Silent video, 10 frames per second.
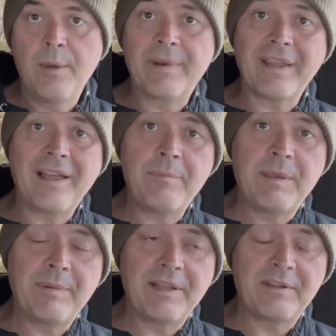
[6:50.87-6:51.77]
But a lot of
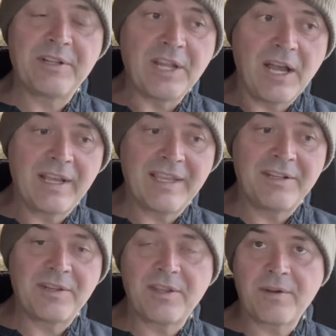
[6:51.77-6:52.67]
people out there dug
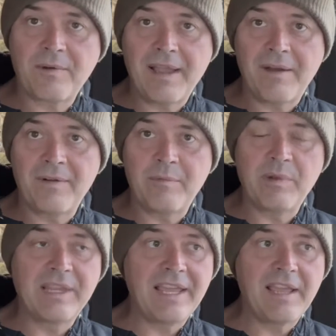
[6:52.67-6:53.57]
into the ground and
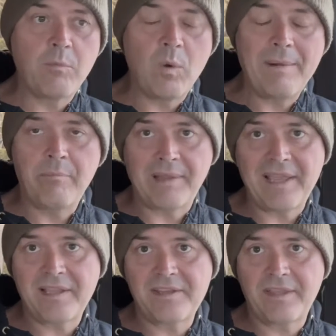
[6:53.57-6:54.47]
would lay wet
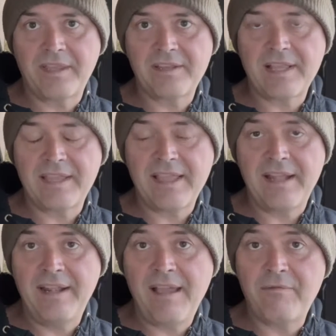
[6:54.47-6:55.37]
blankets and things like
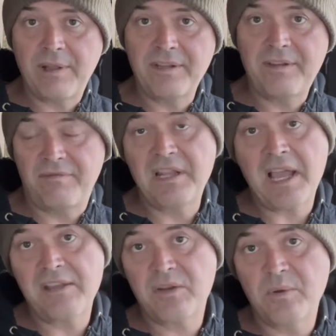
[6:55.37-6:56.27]
that and have relatively
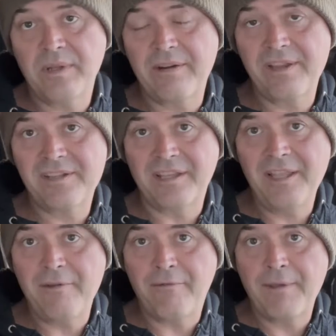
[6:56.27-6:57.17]
nice, cool areas to
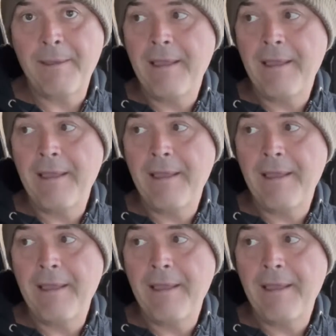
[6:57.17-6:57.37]
live.